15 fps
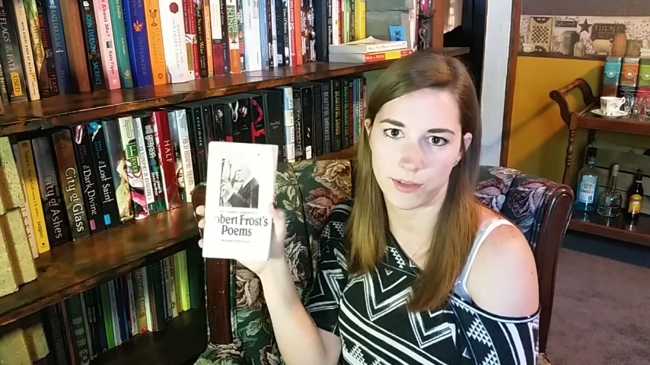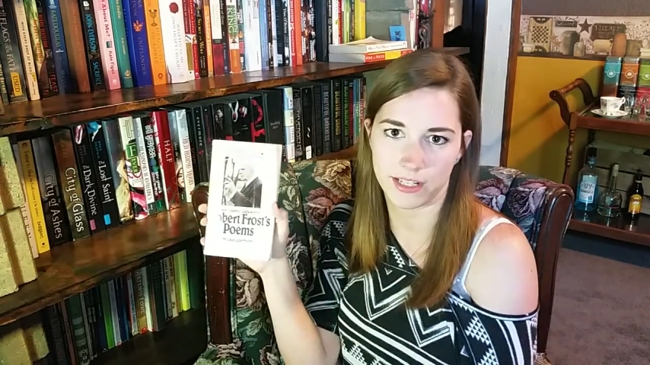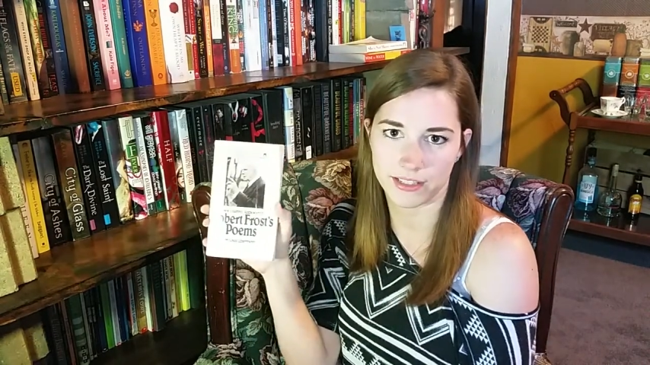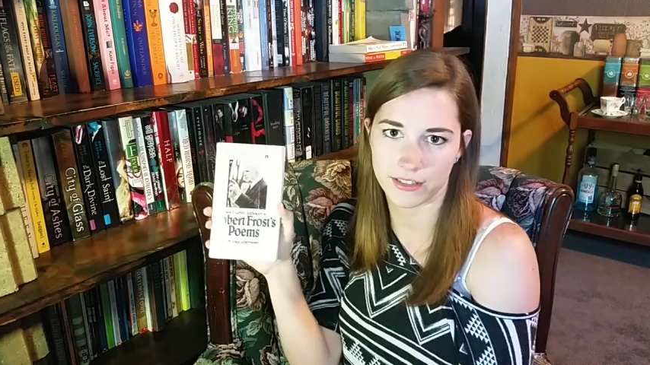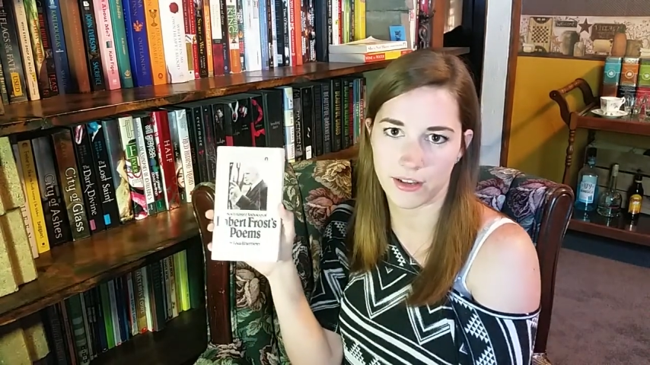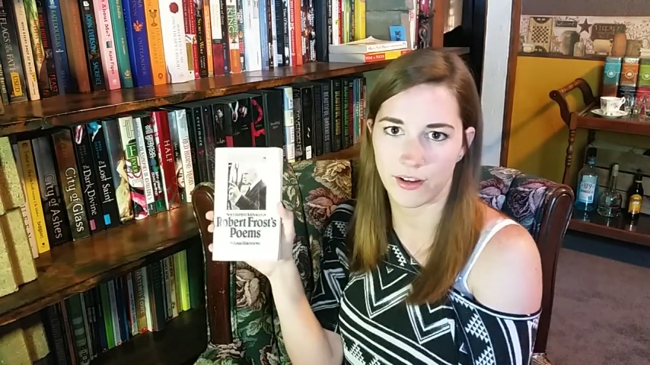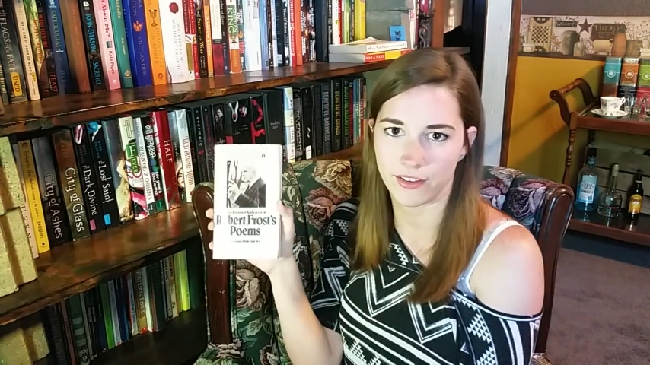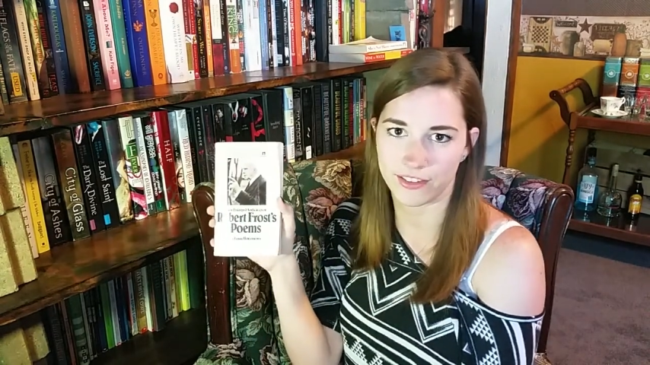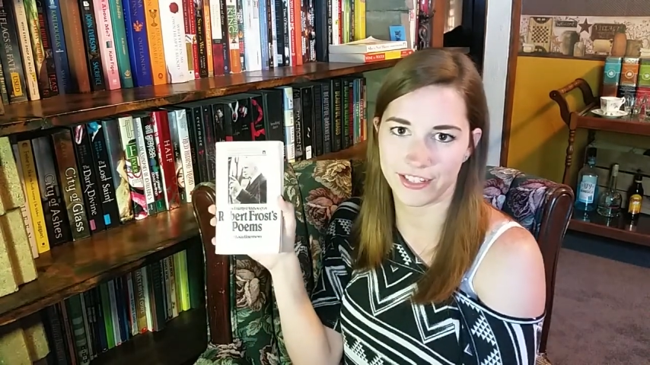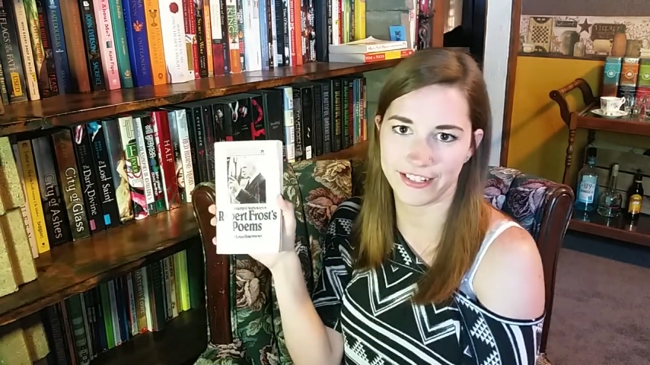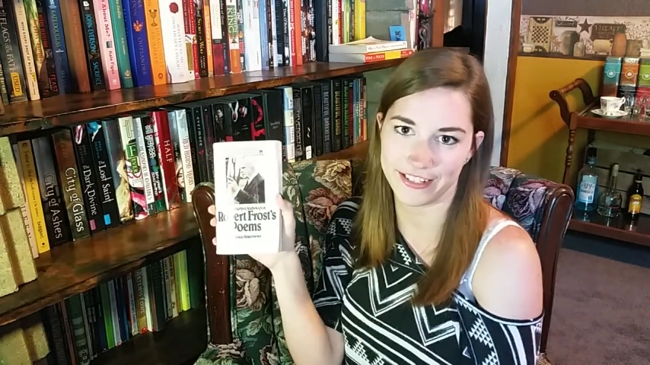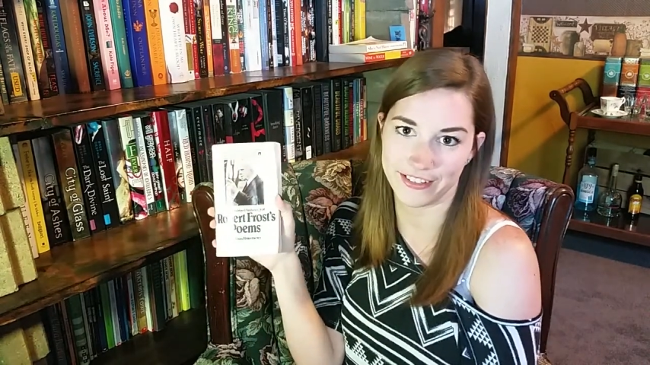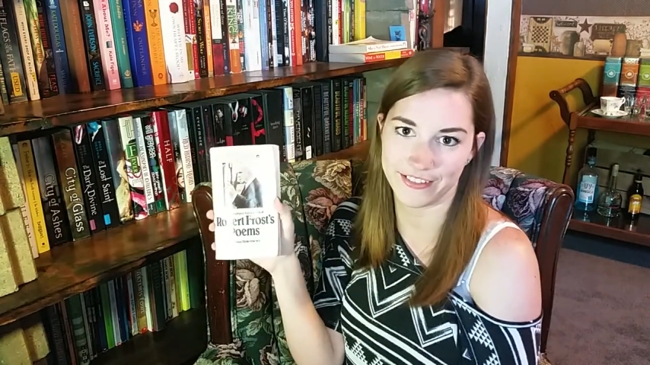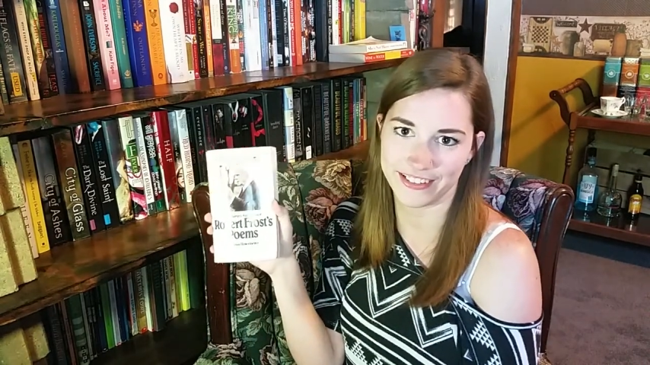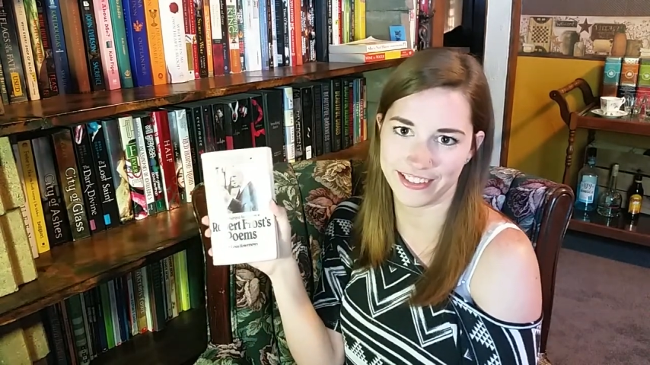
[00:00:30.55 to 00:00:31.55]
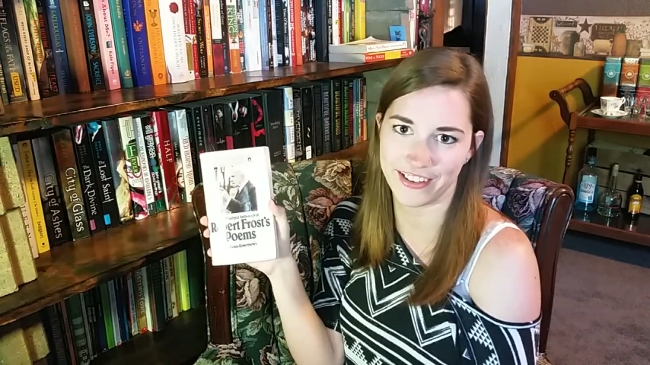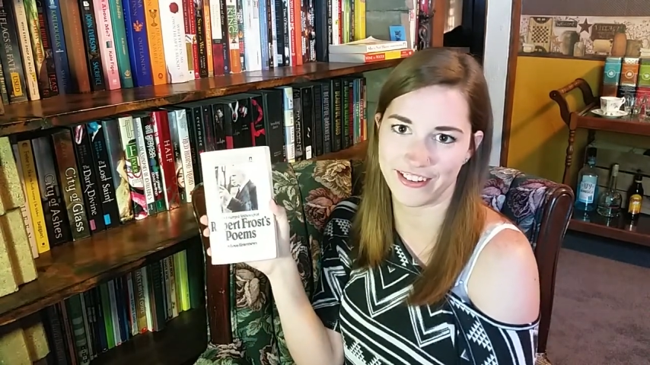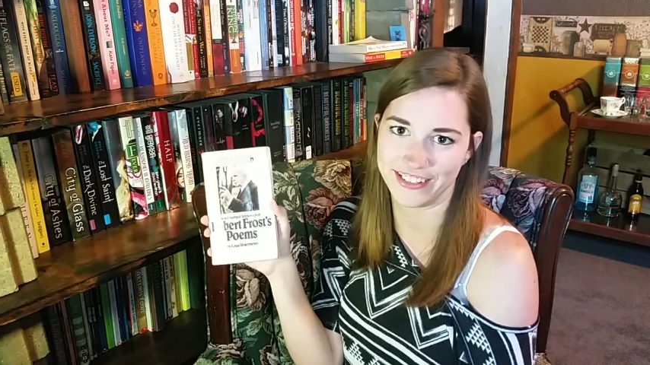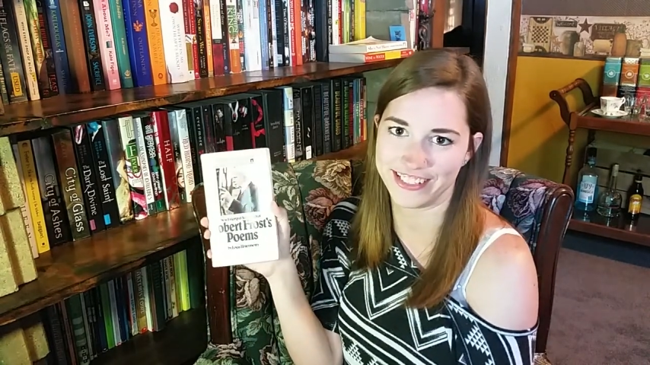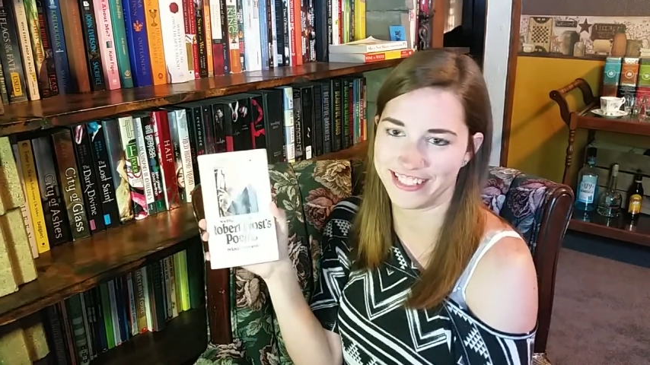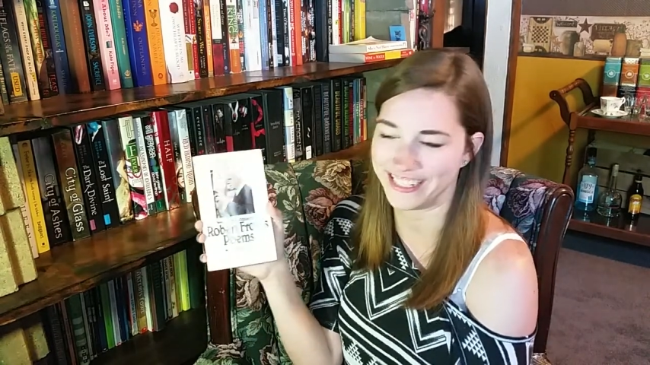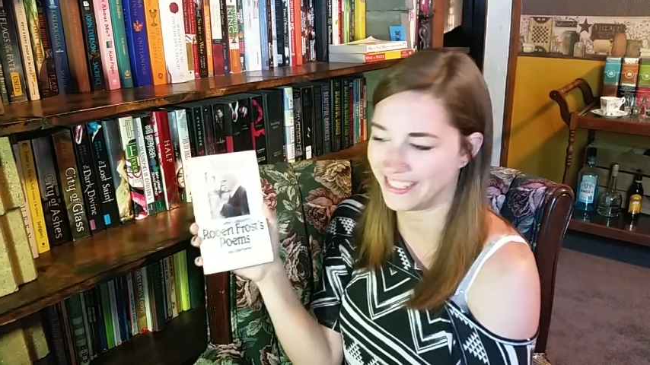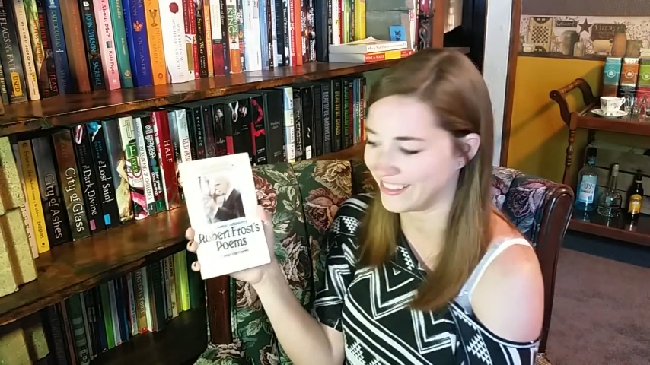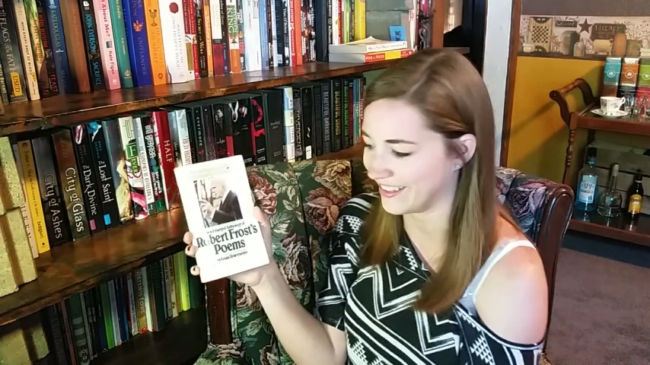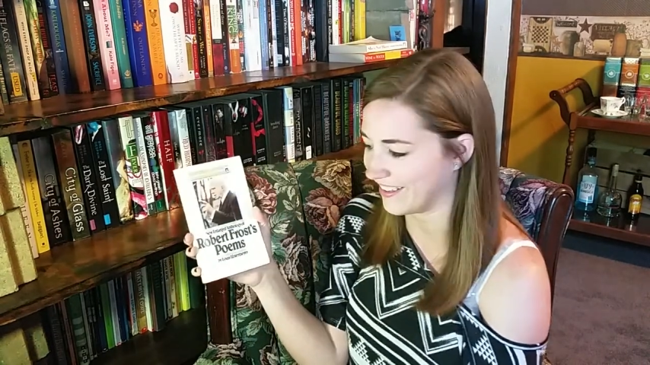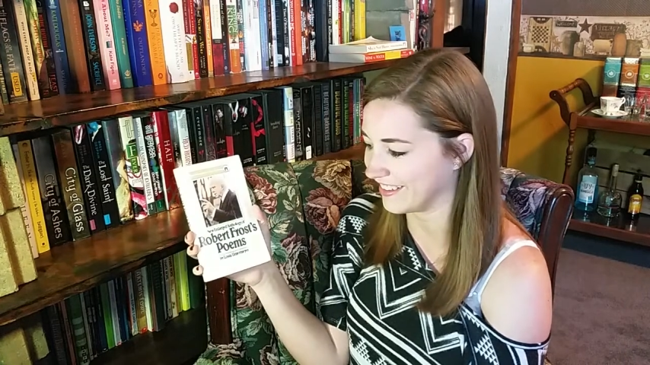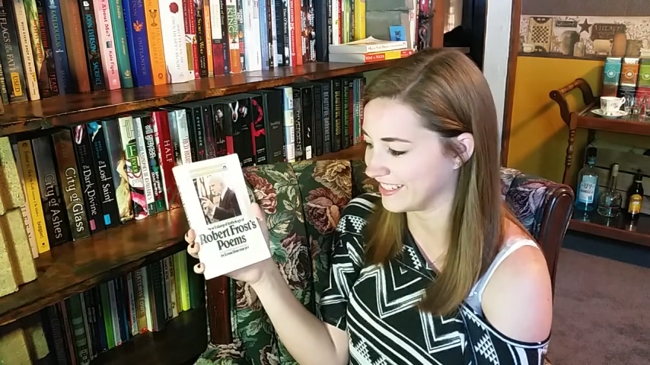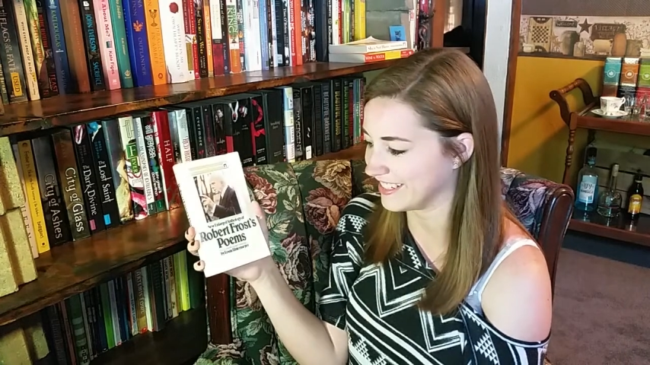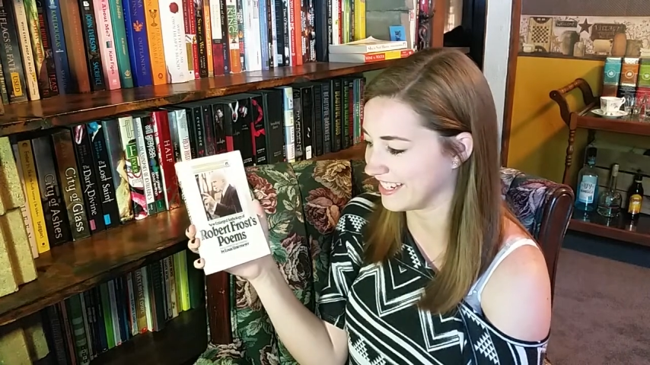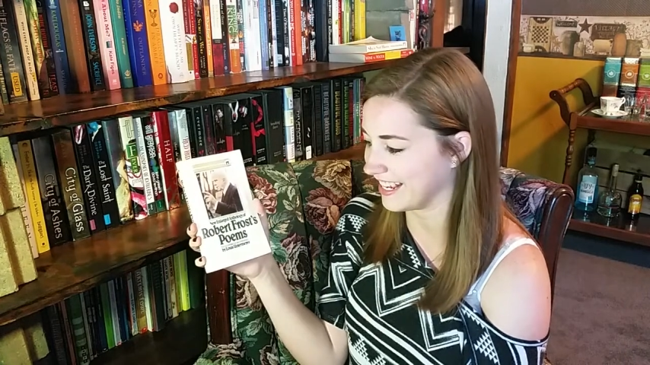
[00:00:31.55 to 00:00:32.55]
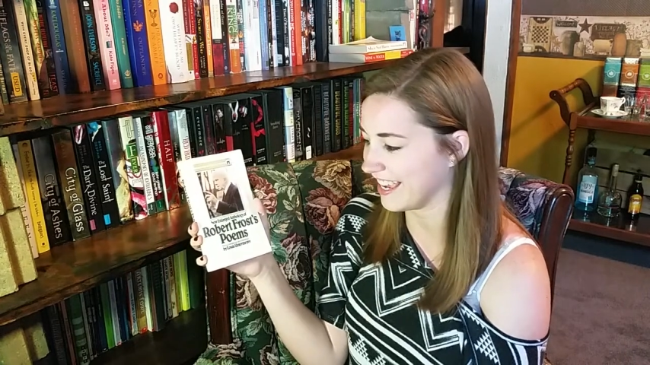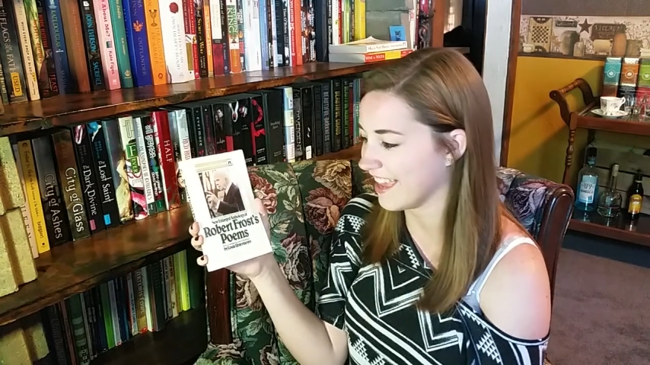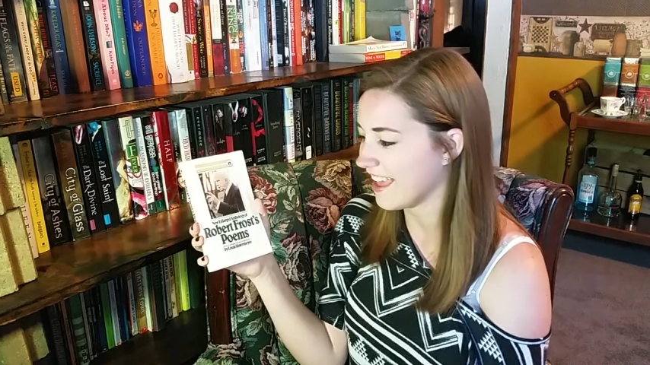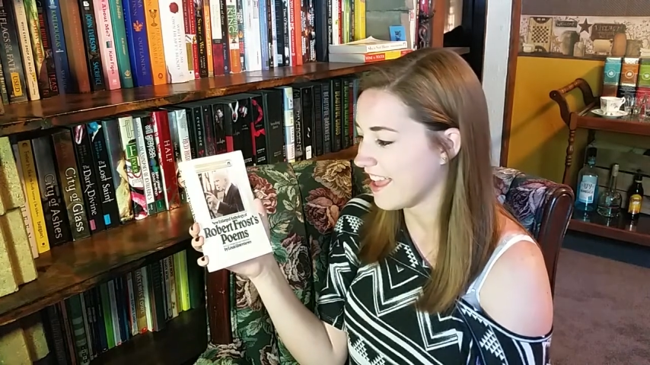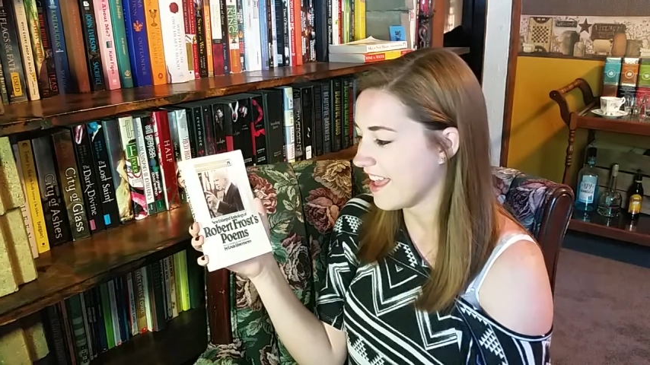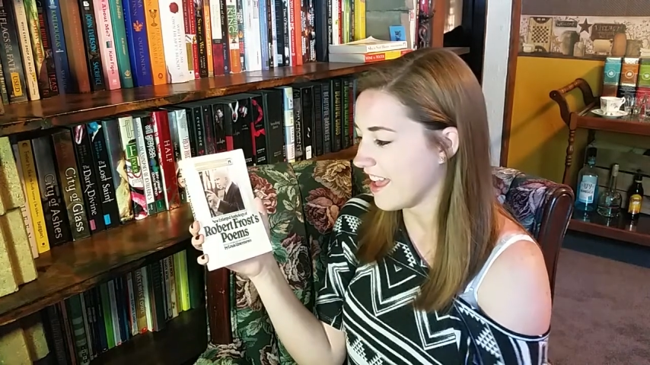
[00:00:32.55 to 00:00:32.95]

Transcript: but it's called the New Enlarged Anthology.